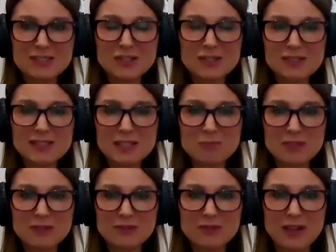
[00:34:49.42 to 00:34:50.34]
Don't
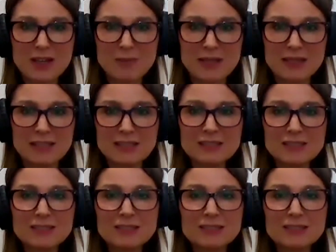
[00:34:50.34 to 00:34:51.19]
simplify me.